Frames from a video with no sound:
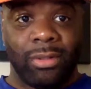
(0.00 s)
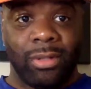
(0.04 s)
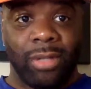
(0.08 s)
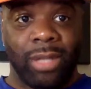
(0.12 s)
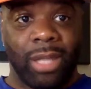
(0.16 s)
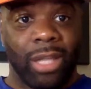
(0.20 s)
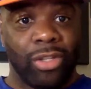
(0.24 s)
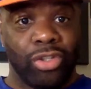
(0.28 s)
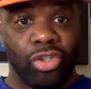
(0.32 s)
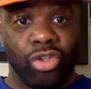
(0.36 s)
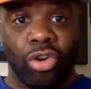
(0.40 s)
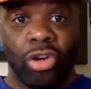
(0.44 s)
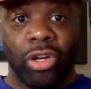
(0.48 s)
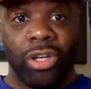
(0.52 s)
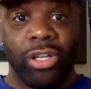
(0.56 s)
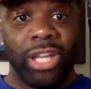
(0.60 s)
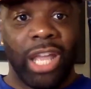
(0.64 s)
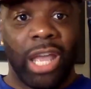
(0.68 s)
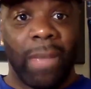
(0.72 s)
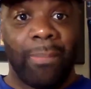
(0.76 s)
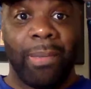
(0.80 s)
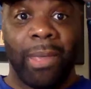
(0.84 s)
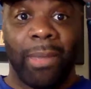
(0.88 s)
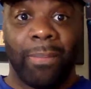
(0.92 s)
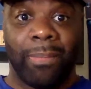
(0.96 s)
He had Jordan, he
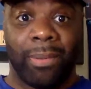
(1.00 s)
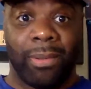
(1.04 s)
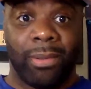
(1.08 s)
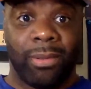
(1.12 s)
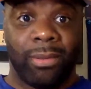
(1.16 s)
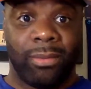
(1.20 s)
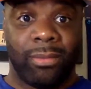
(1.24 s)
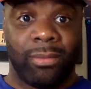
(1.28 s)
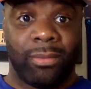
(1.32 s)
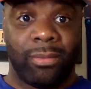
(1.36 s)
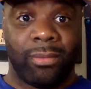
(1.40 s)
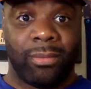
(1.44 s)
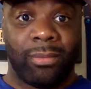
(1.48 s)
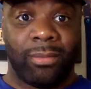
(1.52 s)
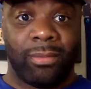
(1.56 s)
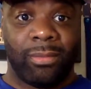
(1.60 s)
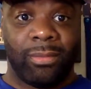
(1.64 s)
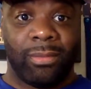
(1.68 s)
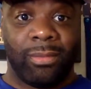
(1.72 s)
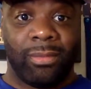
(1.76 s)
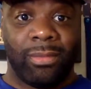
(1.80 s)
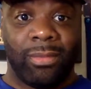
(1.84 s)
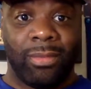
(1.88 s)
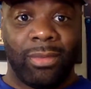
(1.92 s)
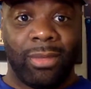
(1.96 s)
had Pippen,
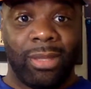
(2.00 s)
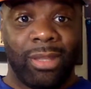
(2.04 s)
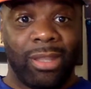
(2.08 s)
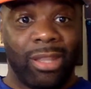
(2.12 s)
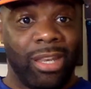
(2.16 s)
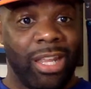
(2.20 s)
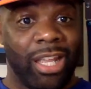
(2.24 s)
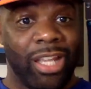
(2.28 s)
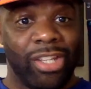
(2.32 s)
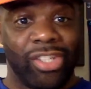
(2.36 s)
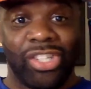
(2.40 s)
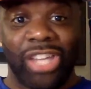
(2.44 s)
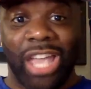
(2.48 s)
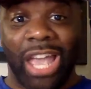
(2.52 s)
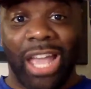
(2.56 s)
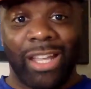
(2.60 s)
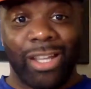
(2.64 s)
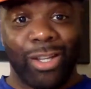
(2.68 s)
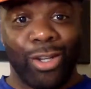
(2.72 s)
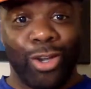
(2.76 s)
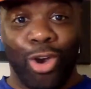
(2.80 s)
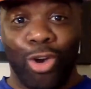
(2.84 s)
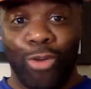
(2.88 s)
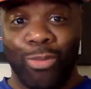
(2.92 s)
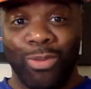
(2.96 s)
and he had Shaq
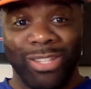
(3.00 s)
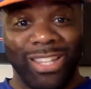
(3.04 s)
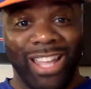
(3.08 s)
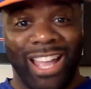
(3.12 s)
and Kobe.